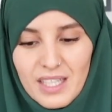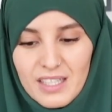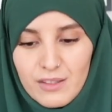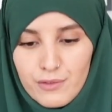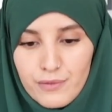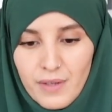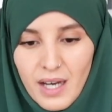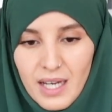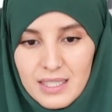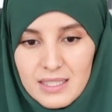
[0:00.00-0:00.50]
In
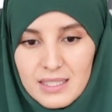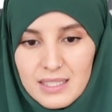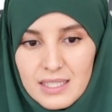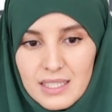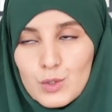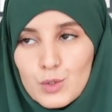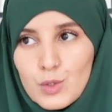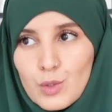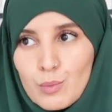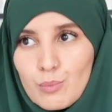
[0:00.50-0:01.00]
fact,
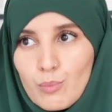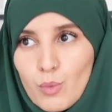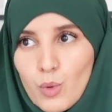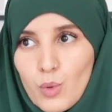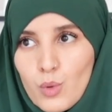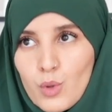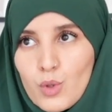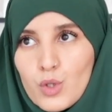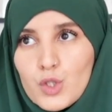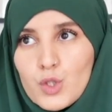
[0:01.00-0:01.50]
the
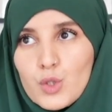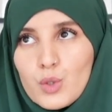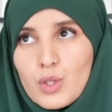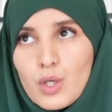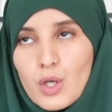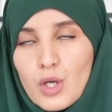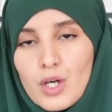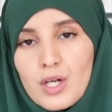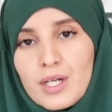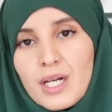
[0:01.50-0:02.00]
more you
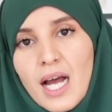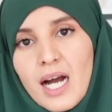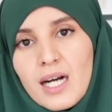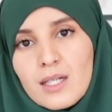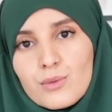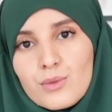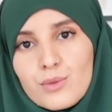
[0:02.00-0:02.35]
learn how